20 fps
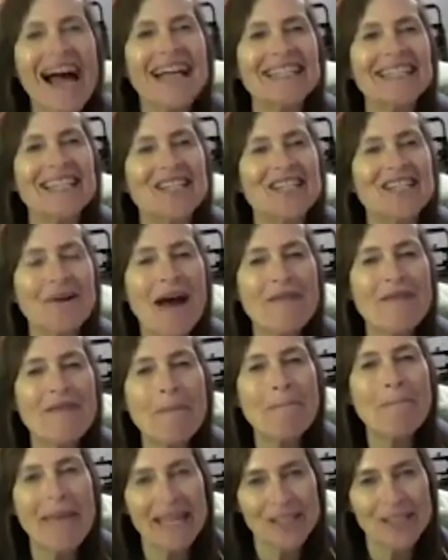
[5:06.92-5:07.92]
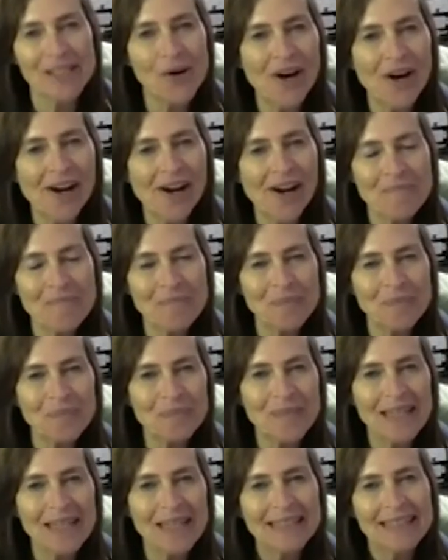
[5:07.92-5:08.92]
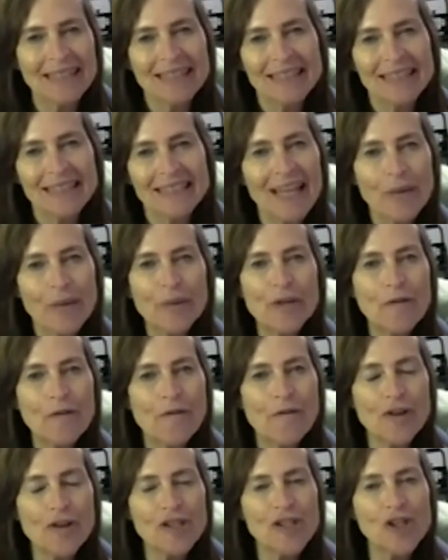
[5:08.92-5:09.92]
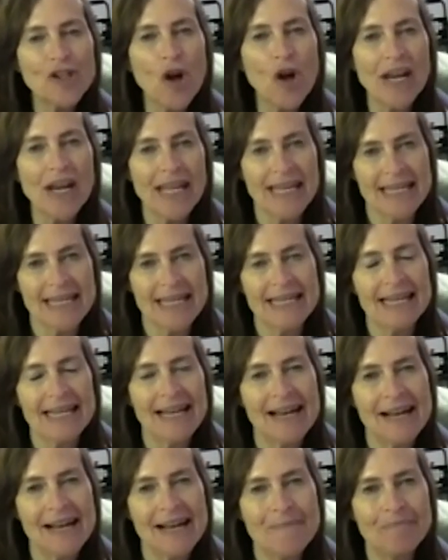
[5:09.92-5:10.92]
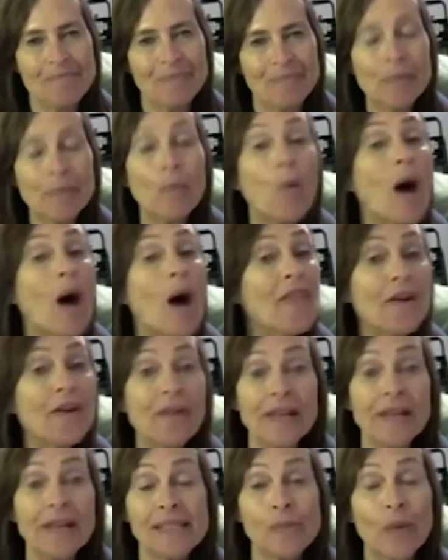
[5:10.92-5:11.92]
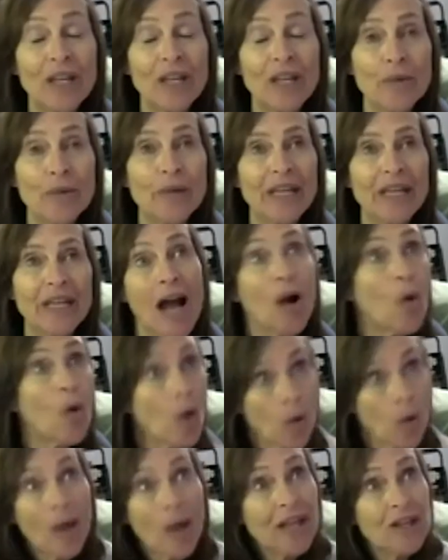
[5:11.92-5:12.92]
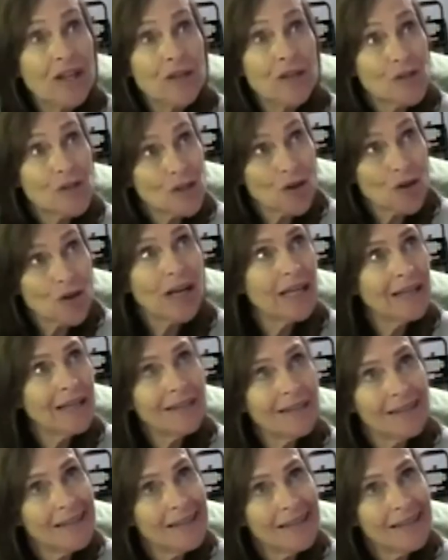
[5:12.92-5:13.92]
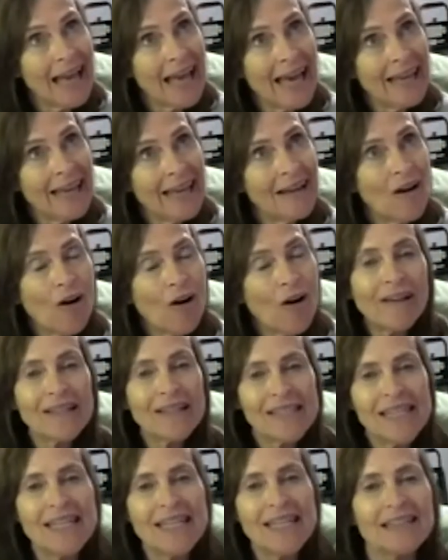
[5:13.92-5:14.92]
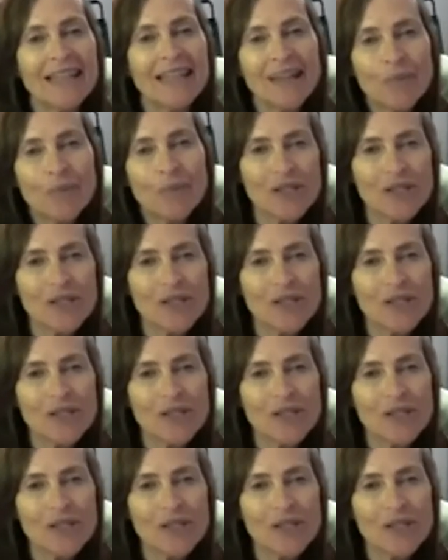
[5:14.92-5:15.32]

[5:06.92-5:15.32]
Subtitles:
did you have a mentor? Like when you first started, whether it's when you were young or when you started at RLT, like was there